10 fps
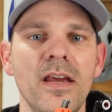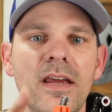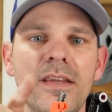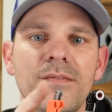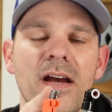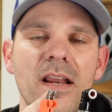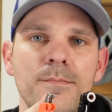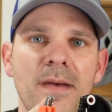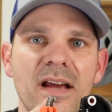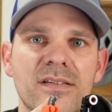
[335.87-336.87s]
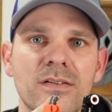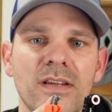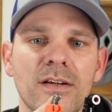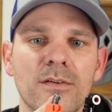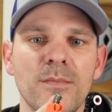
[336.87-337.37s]
and they've got a master
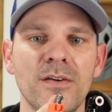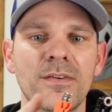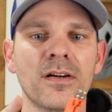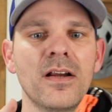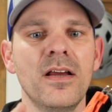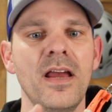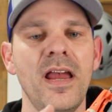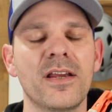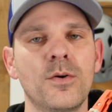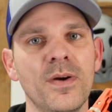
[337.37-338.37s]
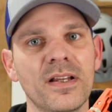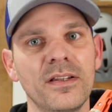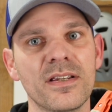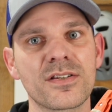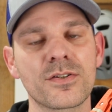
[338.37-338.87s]
link remover, a quick
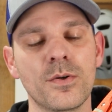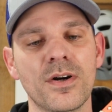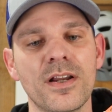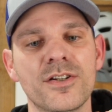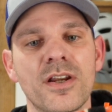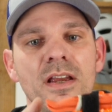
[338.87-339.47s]
link storage,